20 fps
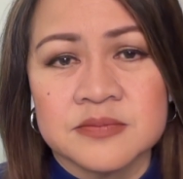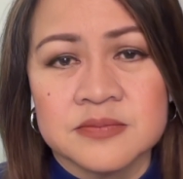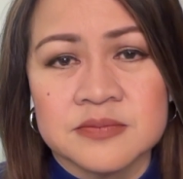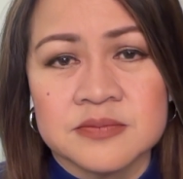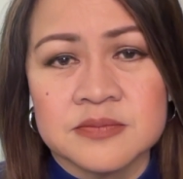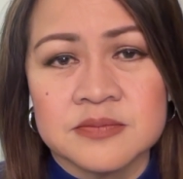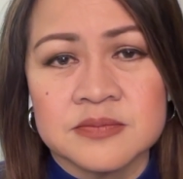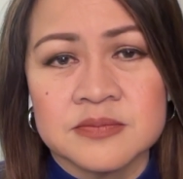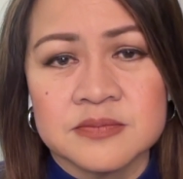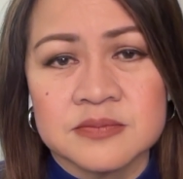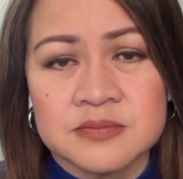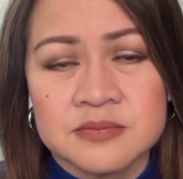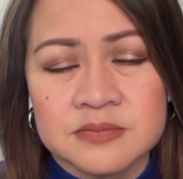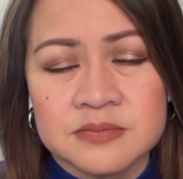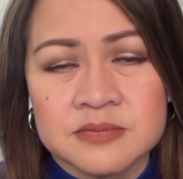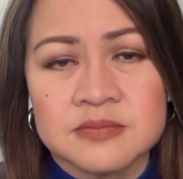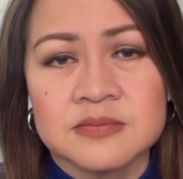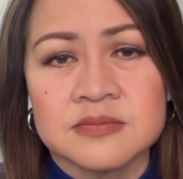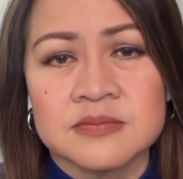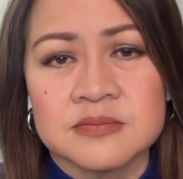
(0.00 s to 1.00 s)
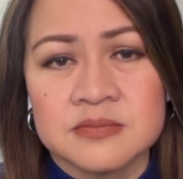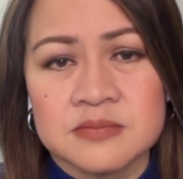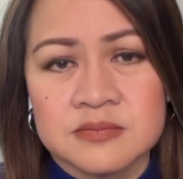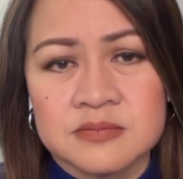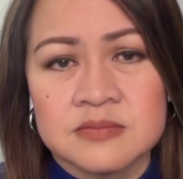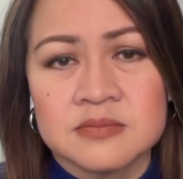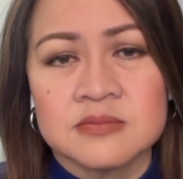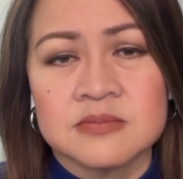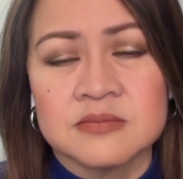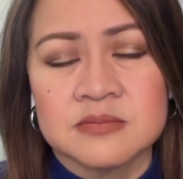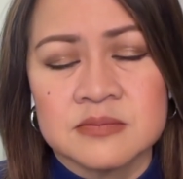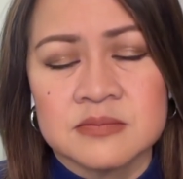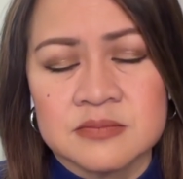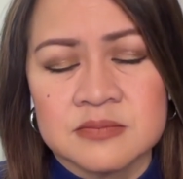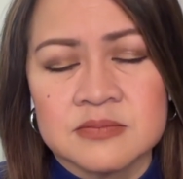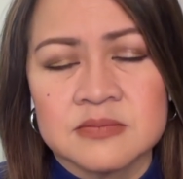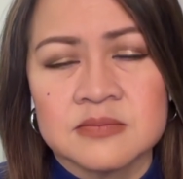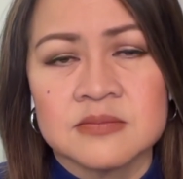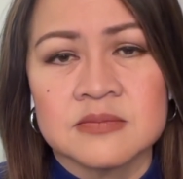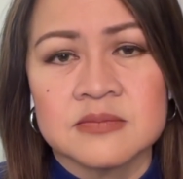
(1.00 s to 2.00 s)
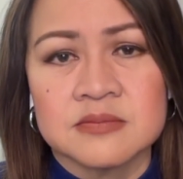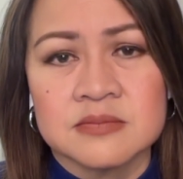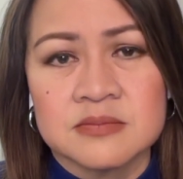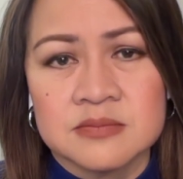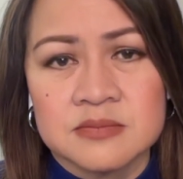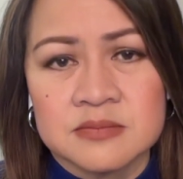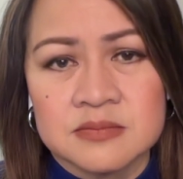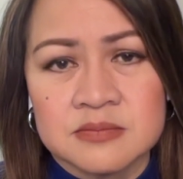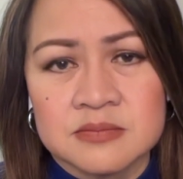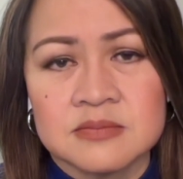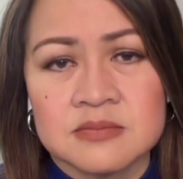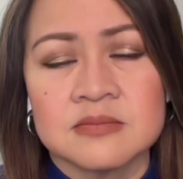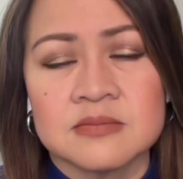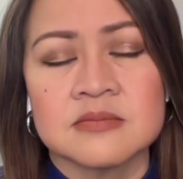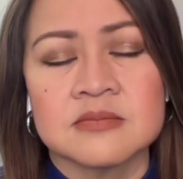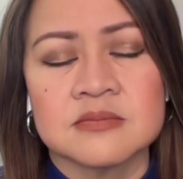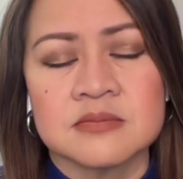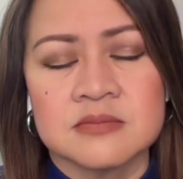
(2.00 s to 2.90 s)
The person shown says nothing.